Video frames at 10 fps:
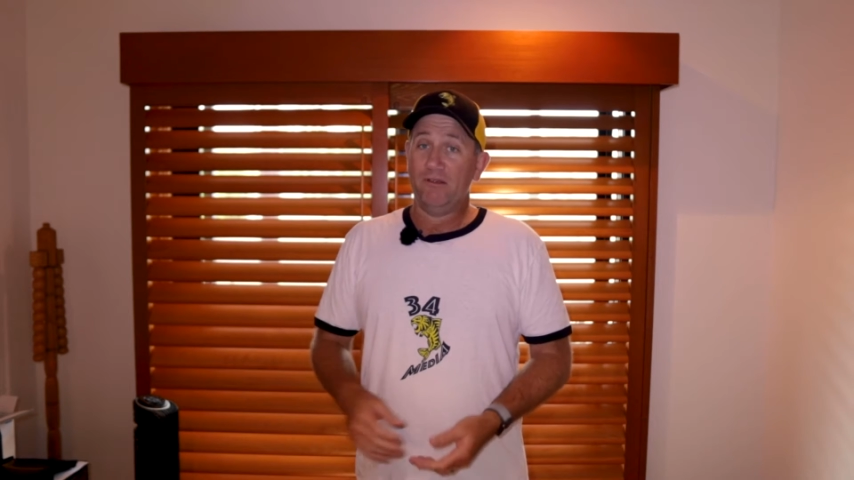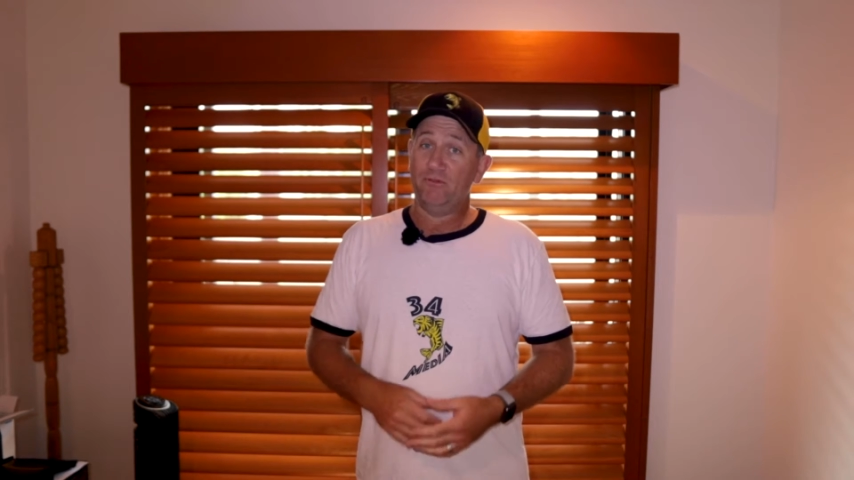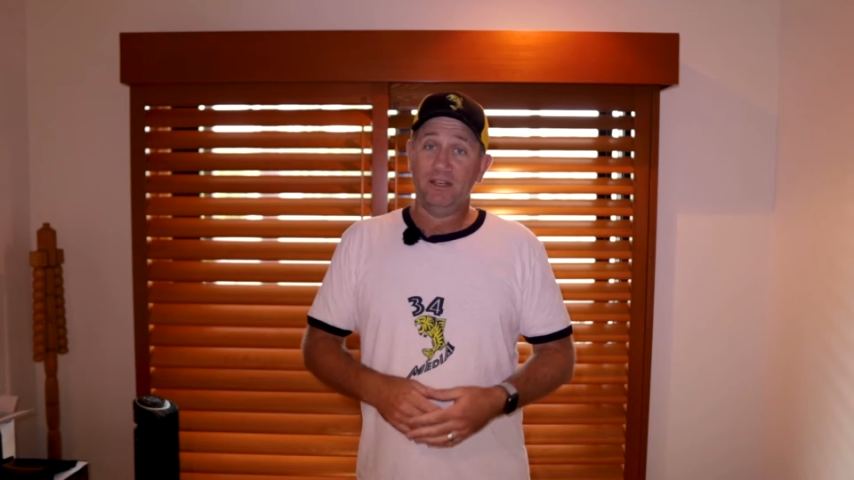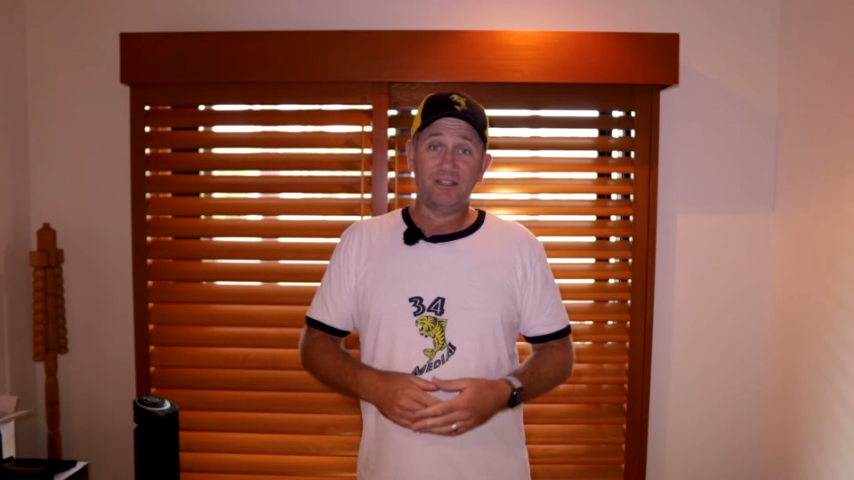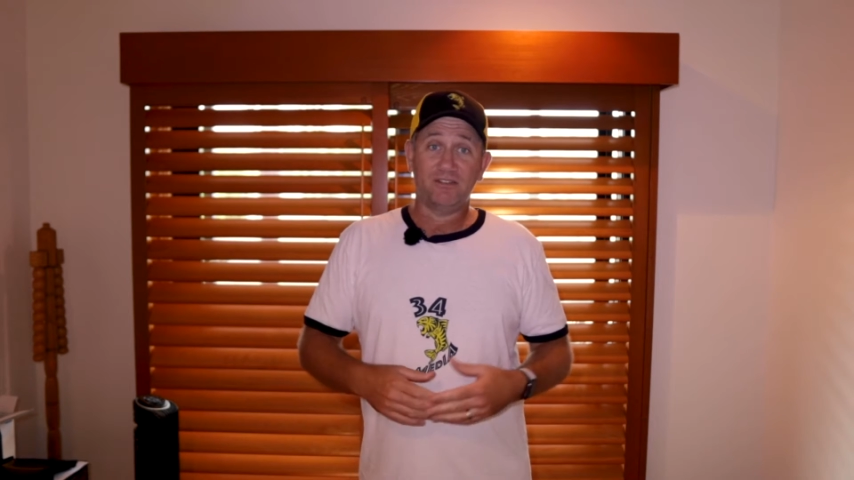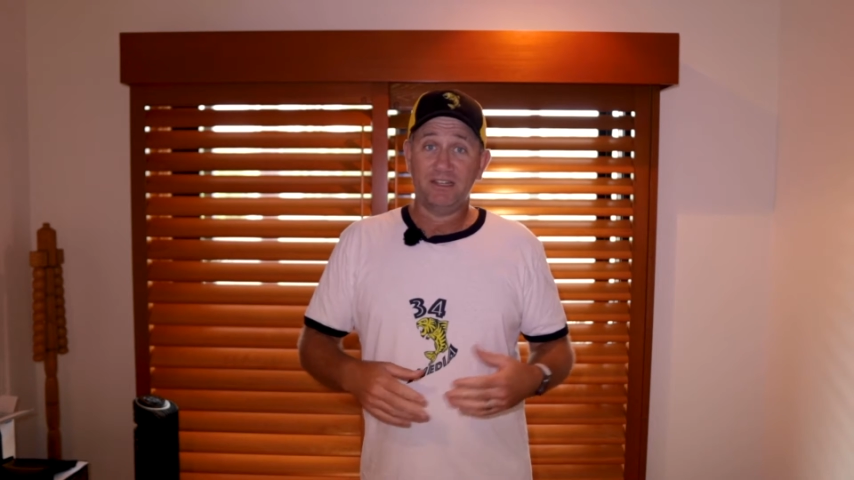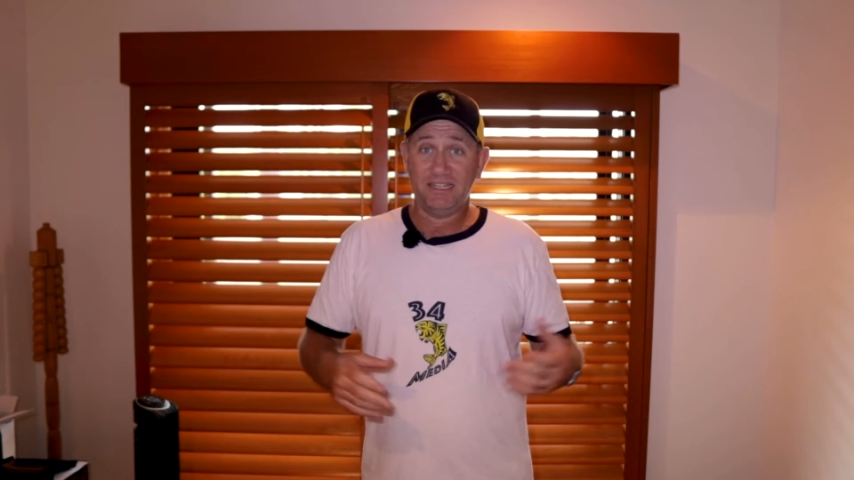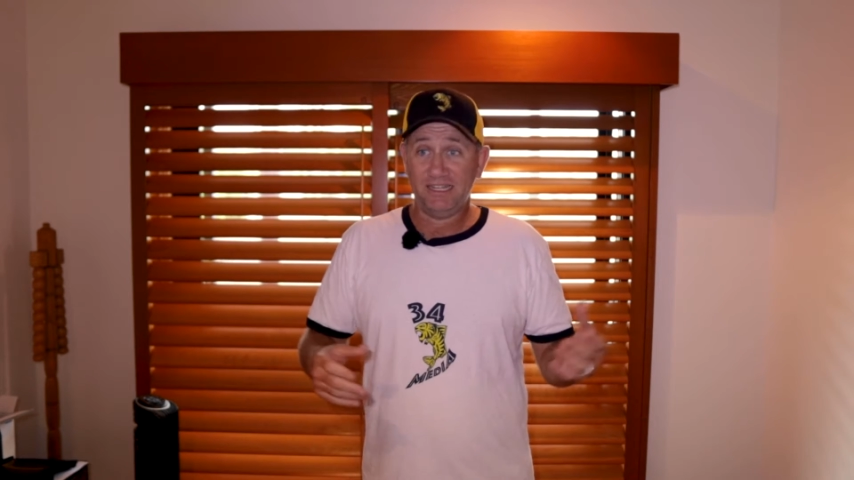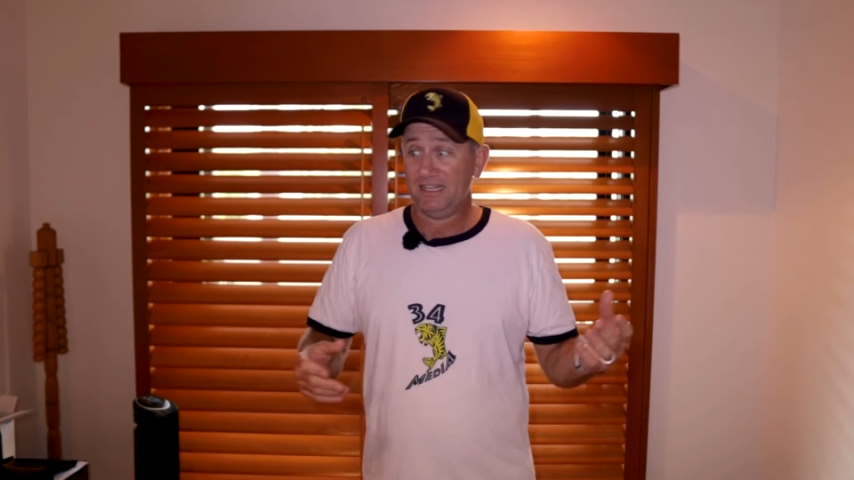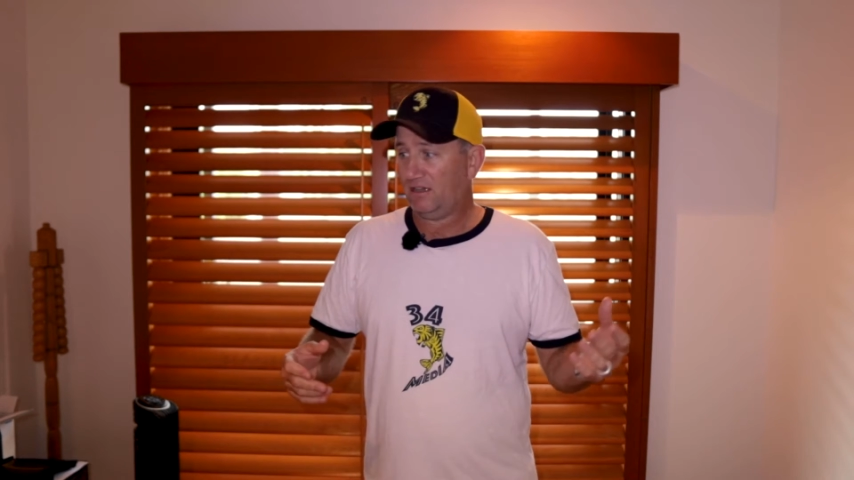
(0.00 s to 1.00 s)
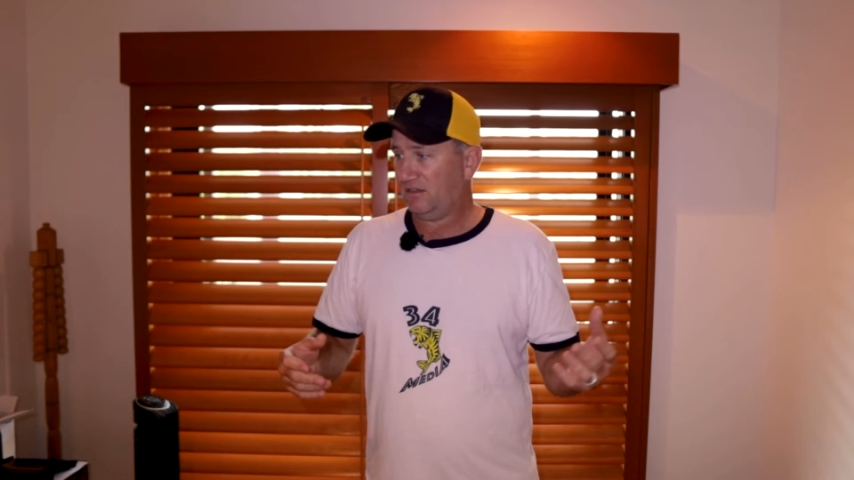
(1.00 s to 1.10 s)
literally